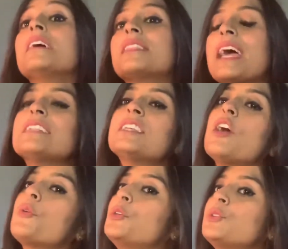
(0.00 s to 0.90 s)
That's
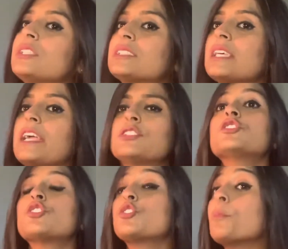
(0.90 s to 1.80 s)
how you decide.
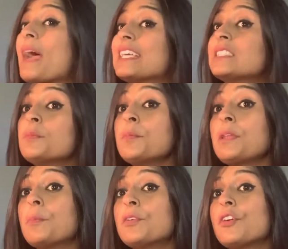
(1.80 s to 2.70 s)
So the maximum
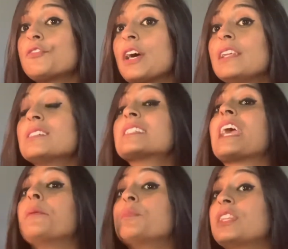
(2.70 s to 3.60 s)
number of colors can be